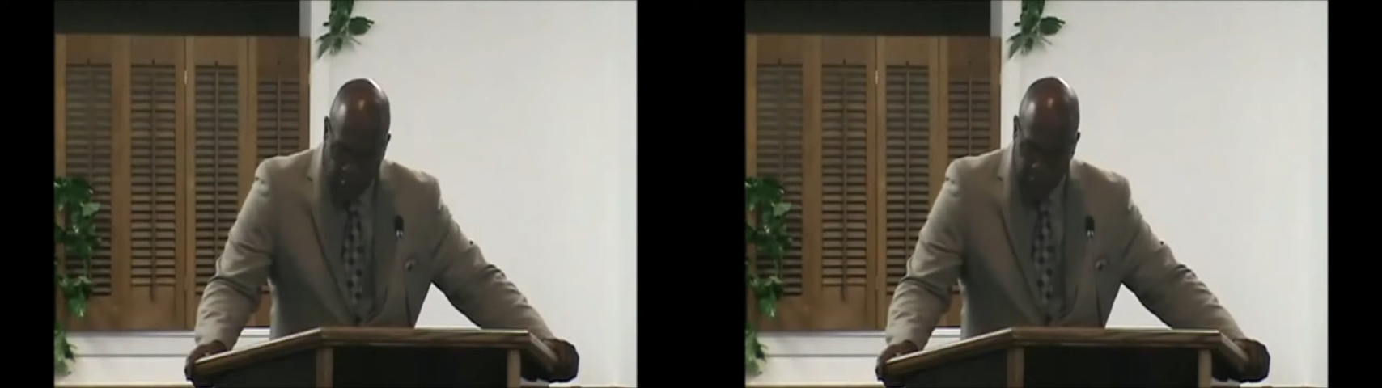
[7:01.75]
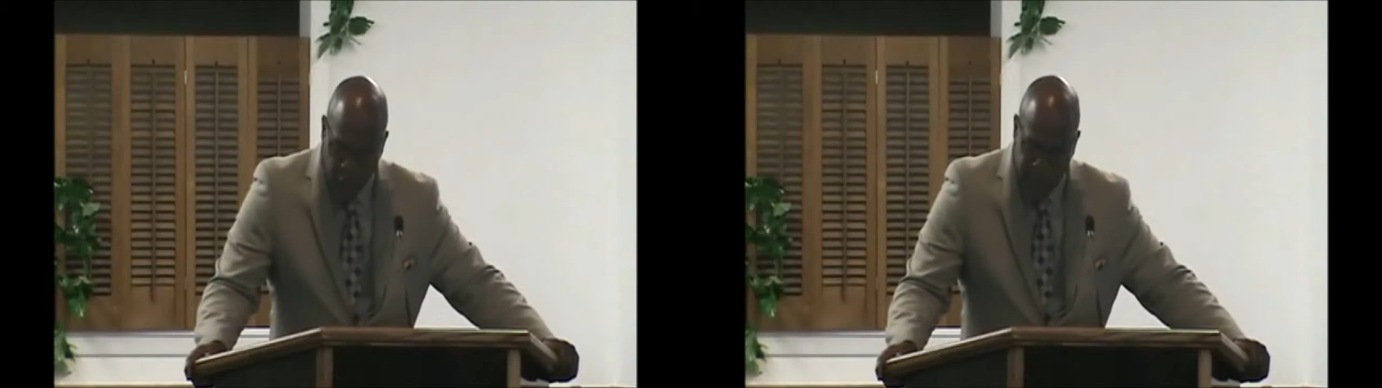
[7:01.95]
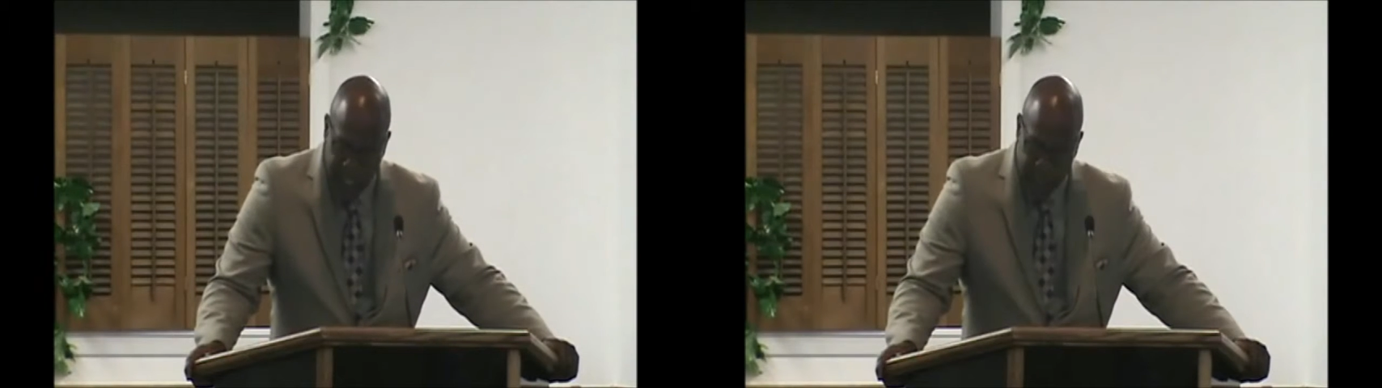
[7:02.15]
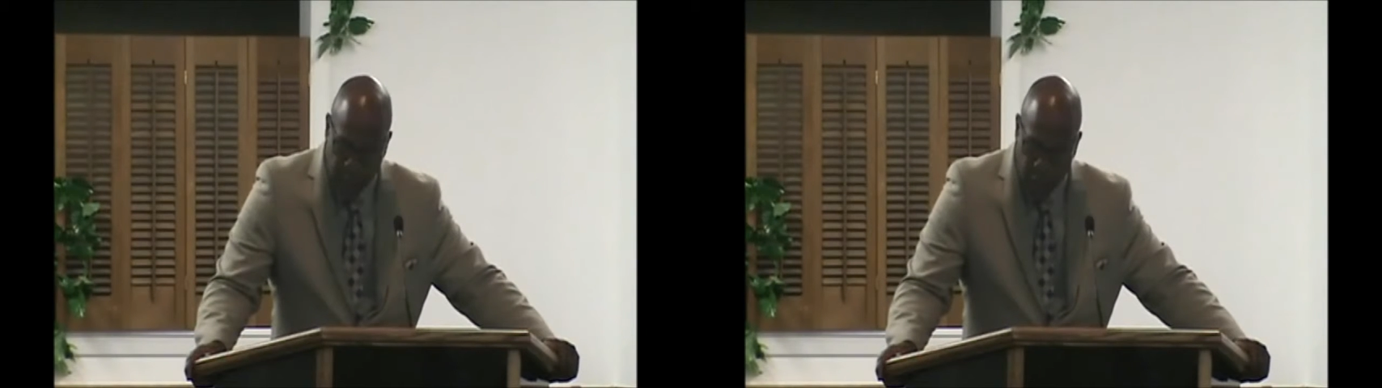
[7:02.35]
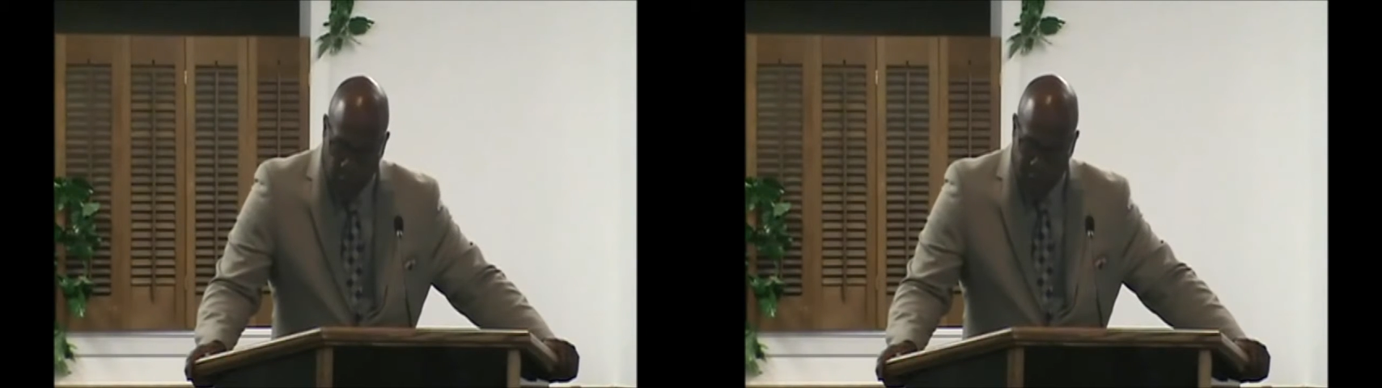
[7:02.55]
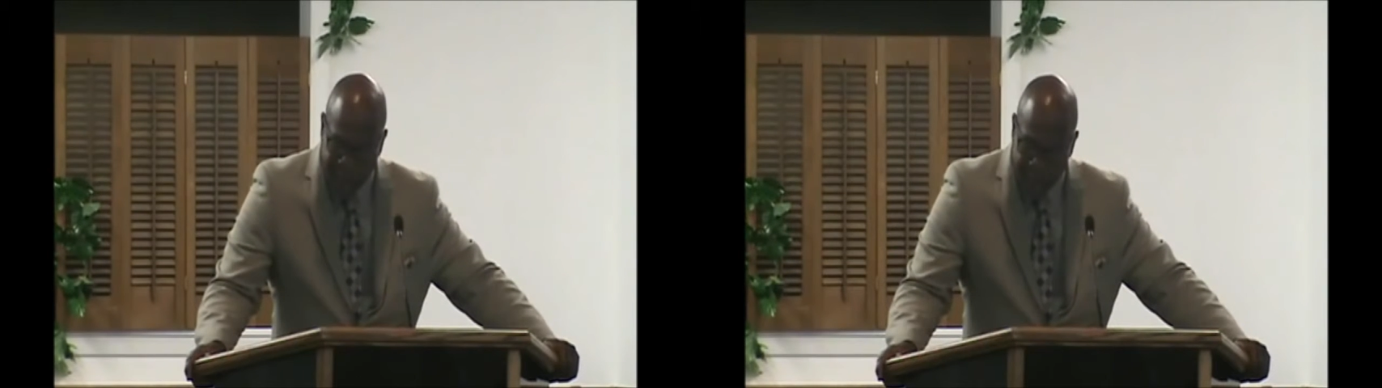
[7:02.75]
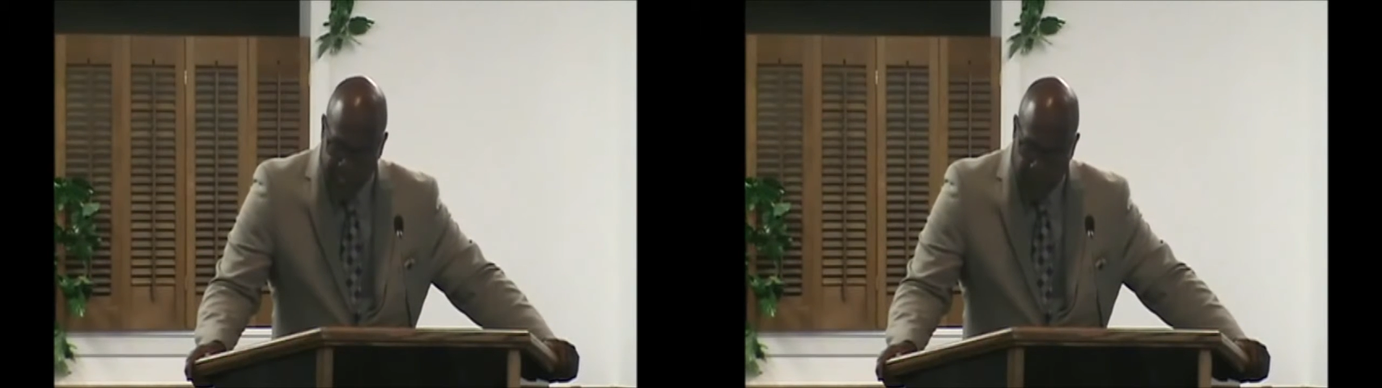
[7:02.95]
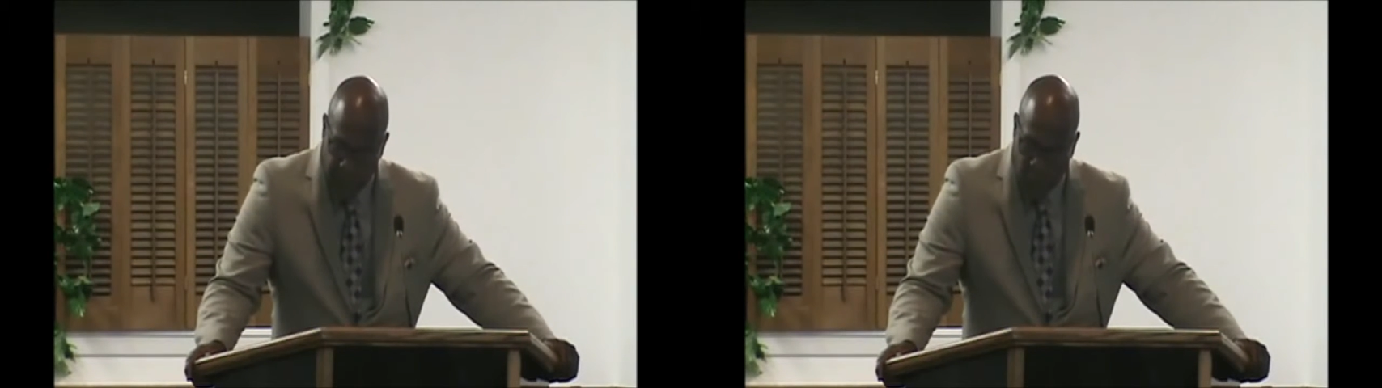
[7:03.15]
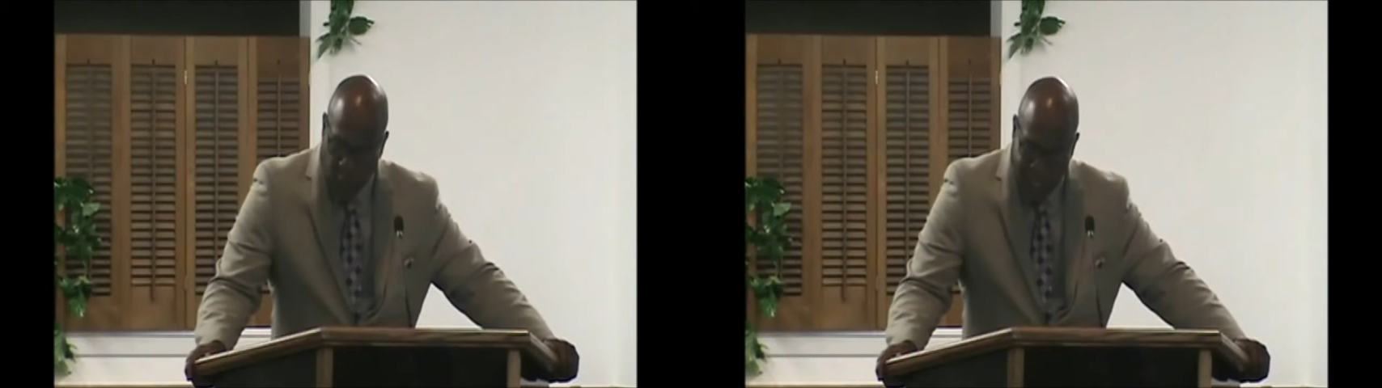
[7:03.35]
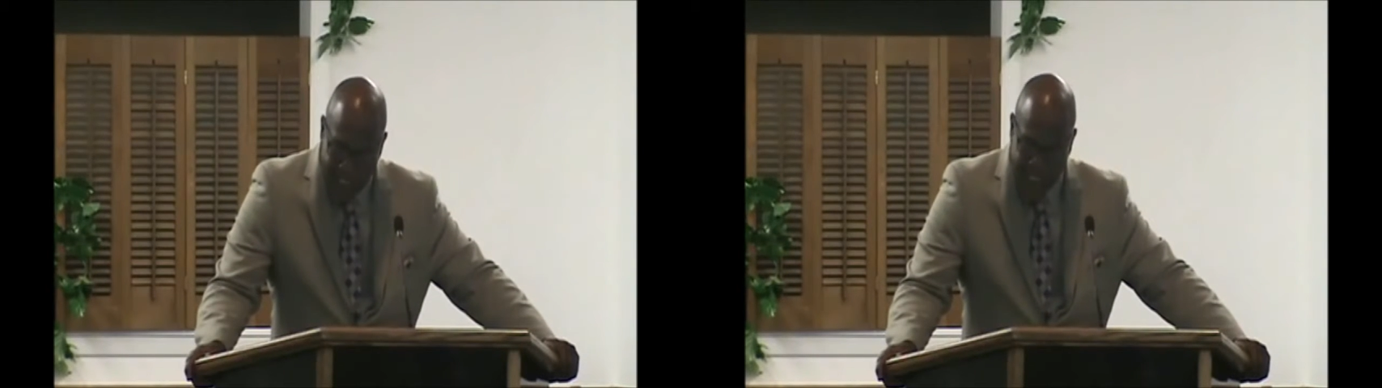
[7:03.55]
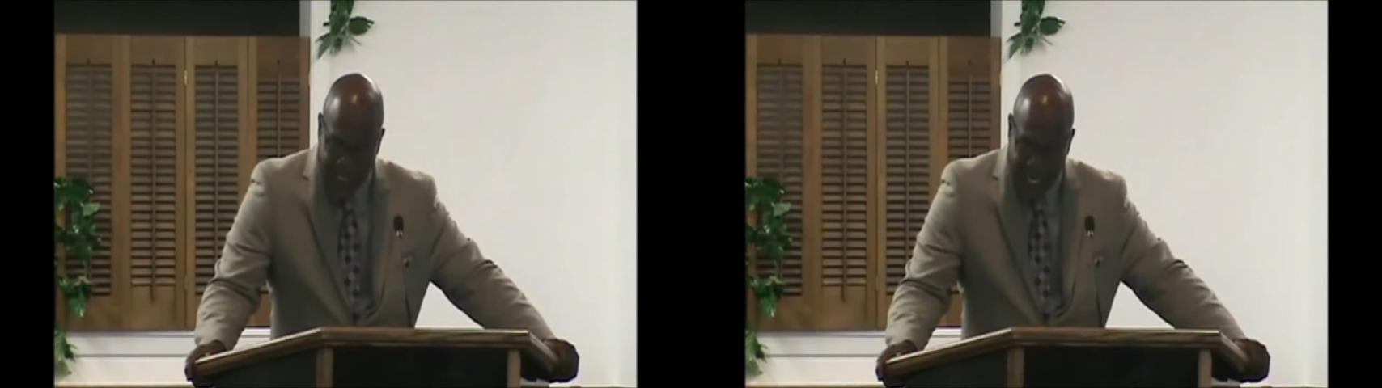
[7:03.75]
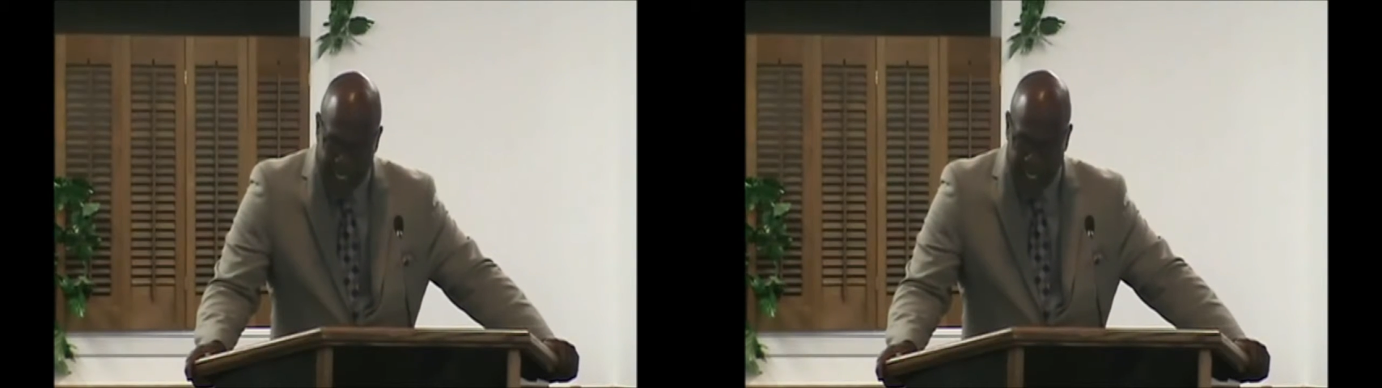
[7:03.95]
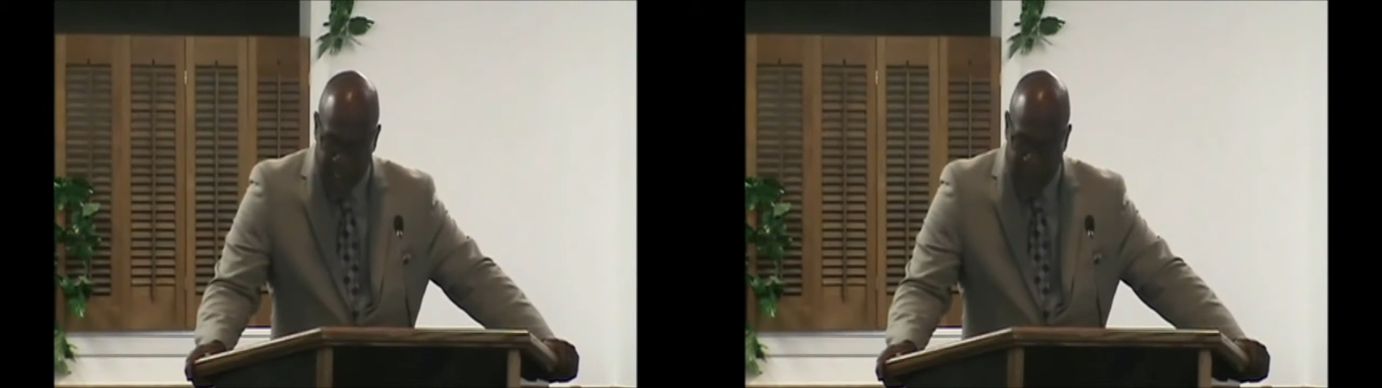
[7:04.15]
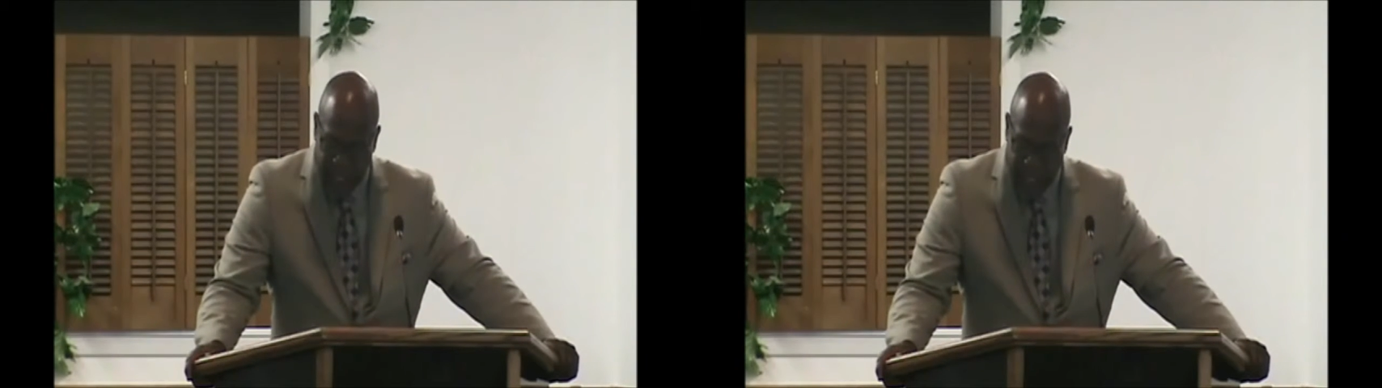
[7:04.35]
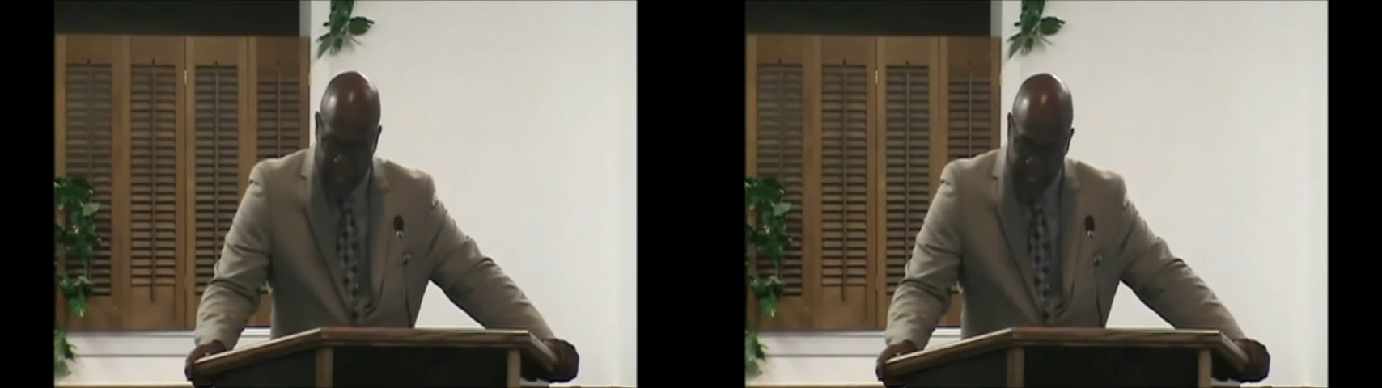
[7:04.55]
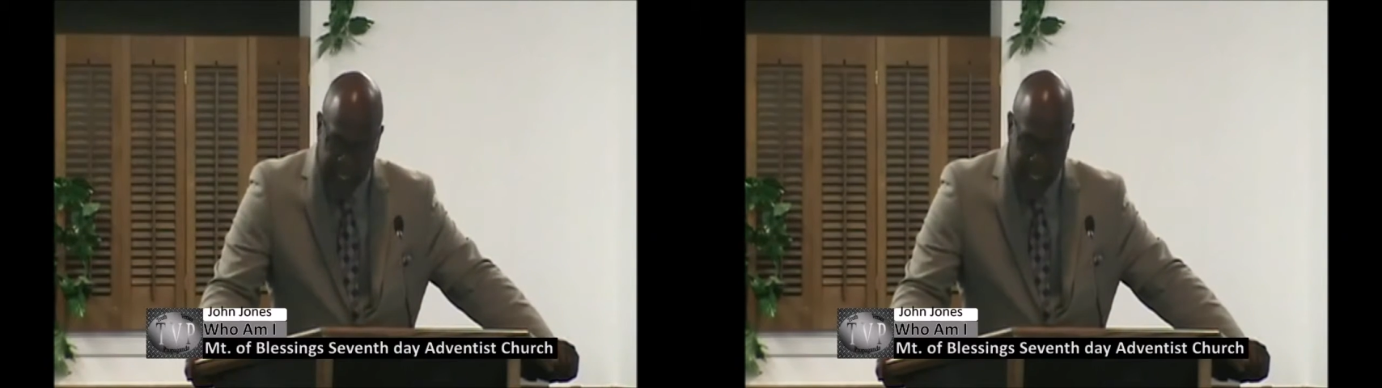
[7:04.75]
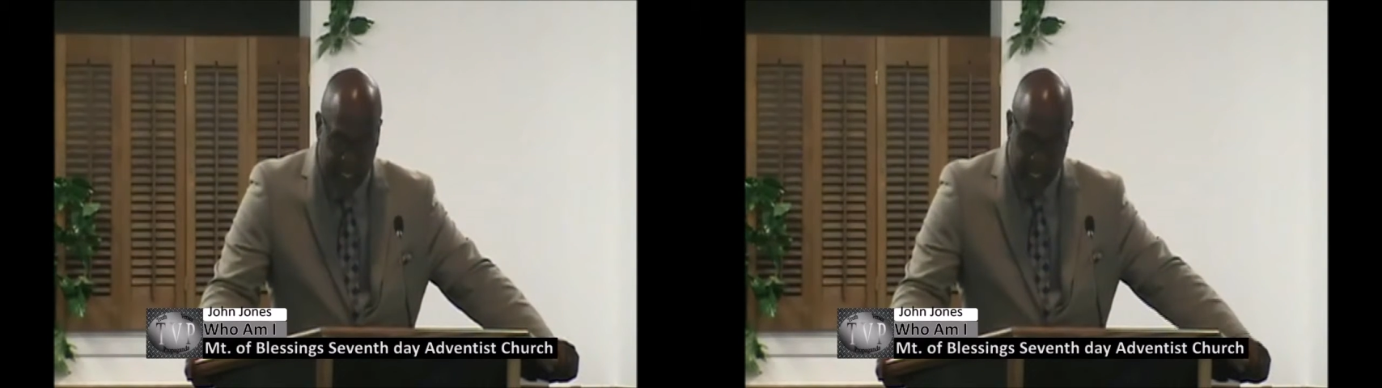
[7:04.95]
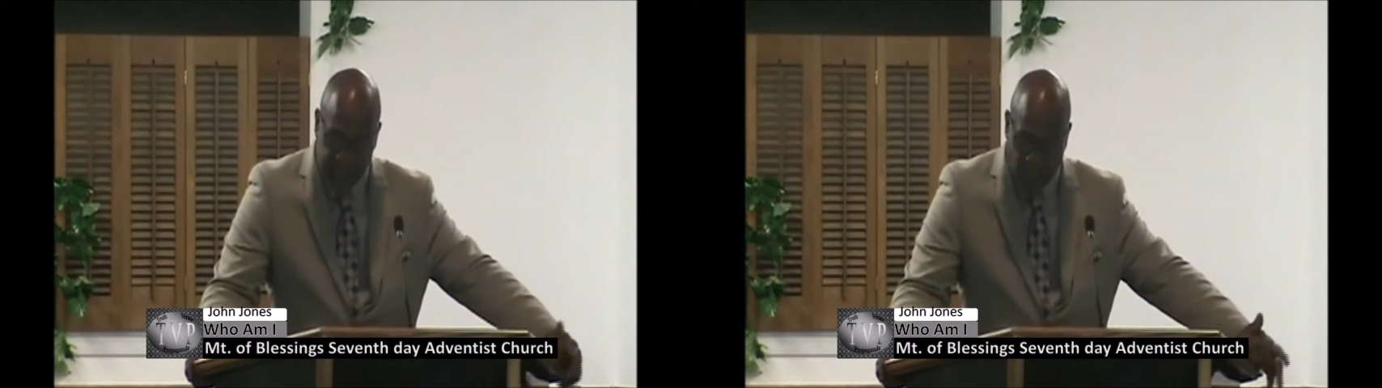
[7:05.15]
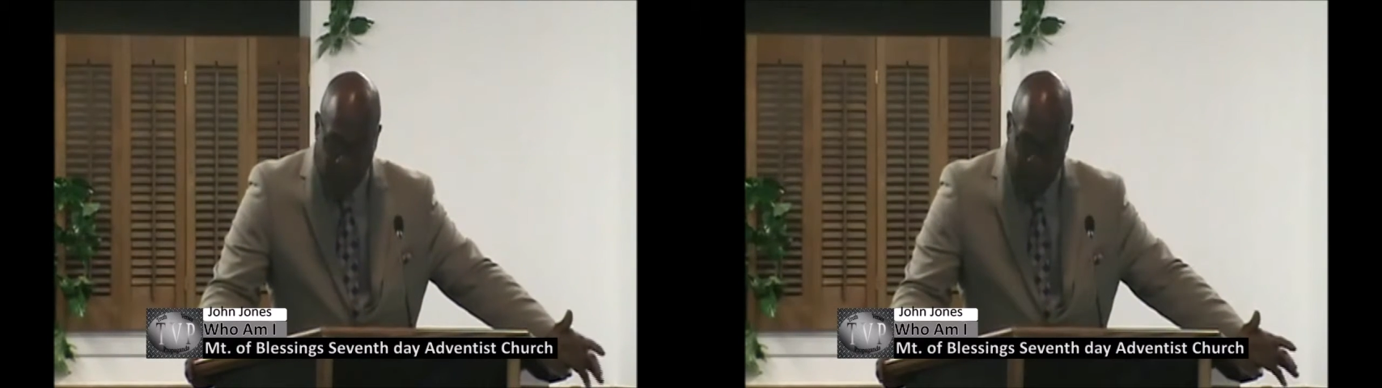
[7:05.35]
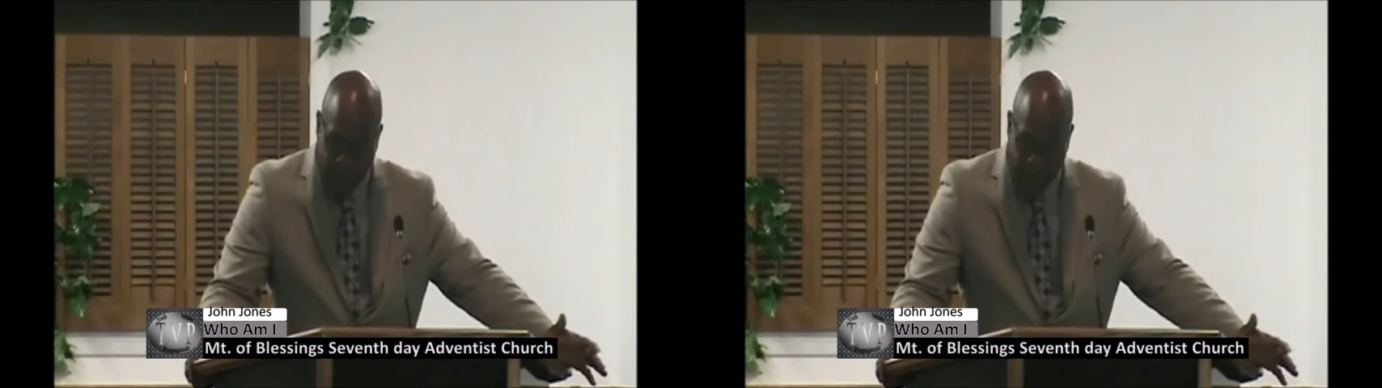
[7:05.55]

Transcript: (no speaker visible)